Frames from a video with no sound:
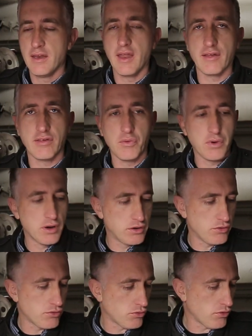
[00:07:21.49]
Next you want to
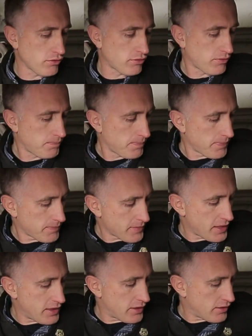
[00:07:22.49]
do, of course,
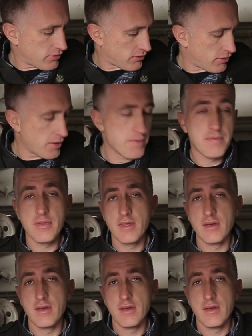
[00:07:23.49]
is
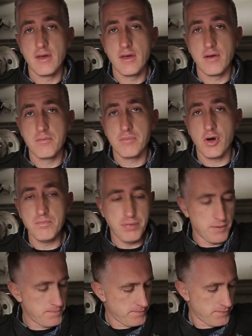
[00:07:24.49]
pump.
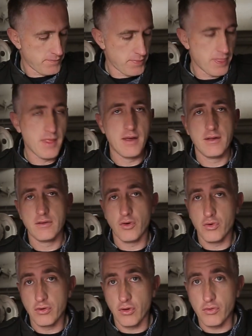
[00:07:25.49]
The
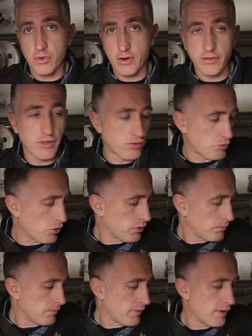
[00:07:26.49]
horn doesn't work in this
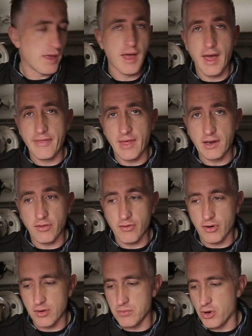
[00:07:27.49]
one, and then a
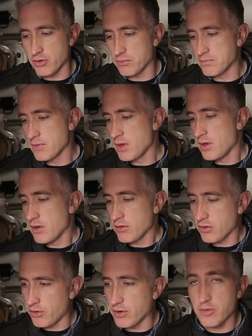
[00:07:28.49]
starter motor.
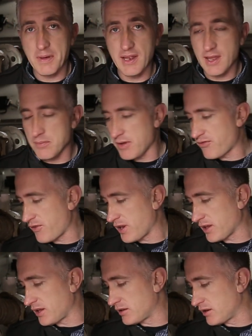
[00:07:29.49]
So it's been a little bit
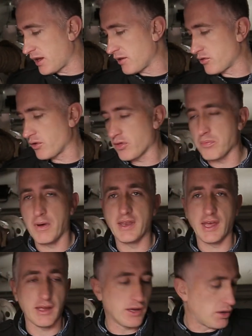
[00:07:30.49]
finicky today, so this might
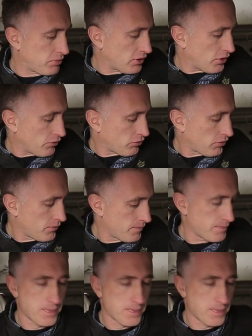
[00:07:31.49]
take a couple of goes.